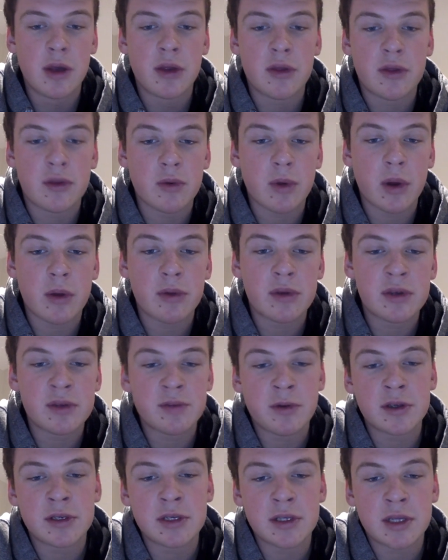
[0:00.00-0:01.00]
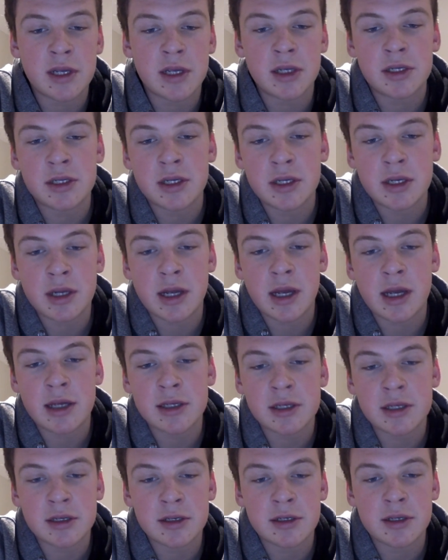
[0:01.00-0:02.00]
Throughout this presentation,
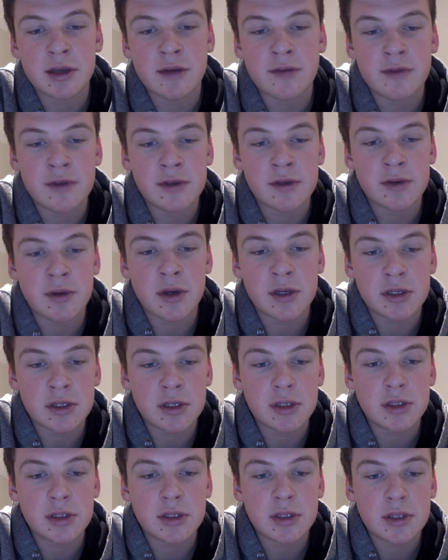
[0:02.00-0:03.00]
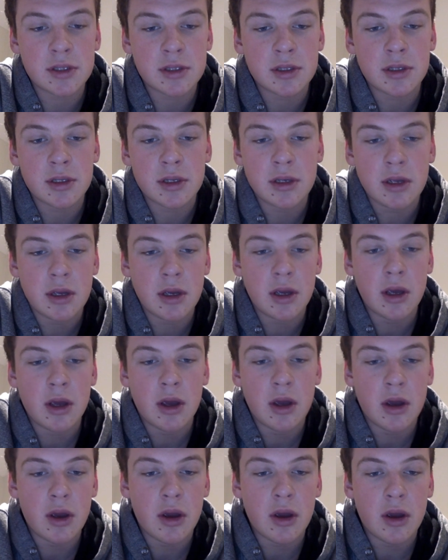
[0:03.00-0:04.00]
ask yourself these questions.
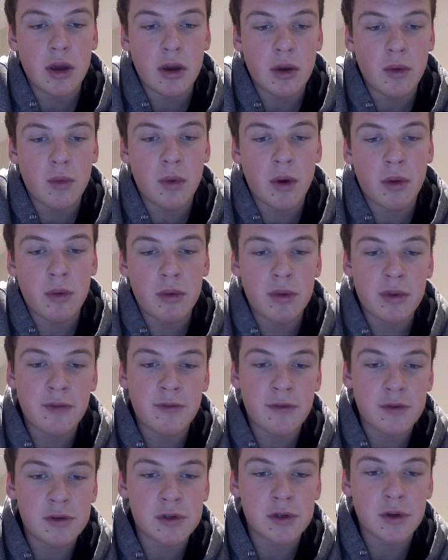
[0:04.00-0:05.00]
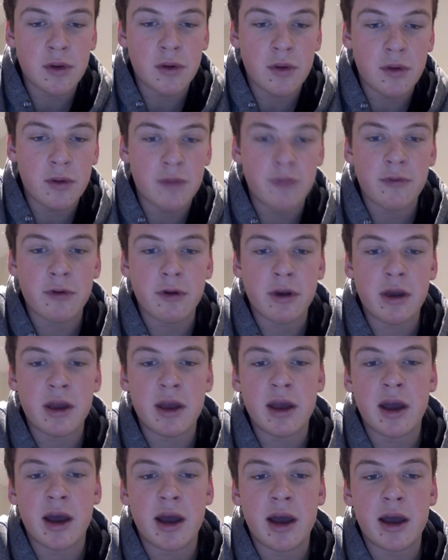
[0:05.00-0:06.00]
What will the future hold for
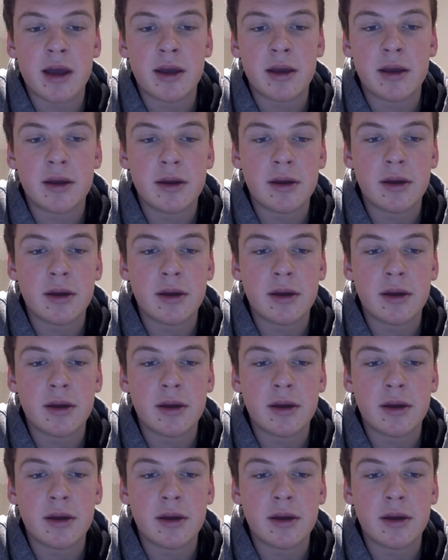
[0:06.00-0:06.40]
AI?